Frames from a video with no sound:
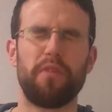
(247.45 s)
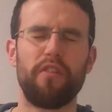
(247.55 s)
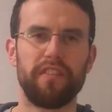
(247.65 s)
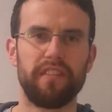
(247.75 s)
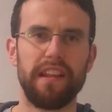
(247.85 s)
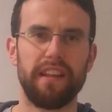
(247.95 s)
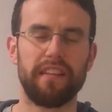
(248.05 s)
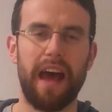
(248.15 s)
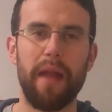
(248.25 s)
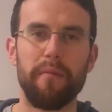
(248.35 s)
more
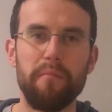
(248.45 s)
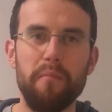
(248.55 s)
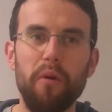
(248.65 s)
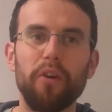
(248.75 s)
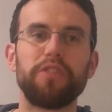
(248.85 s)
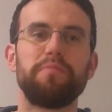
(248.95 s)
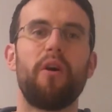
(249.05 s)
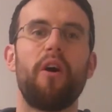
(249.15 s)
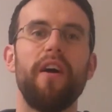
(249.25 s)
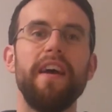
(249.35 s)
resilient and much
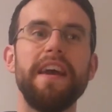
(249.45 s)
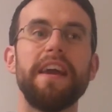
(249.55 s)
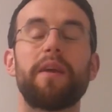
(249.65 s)
more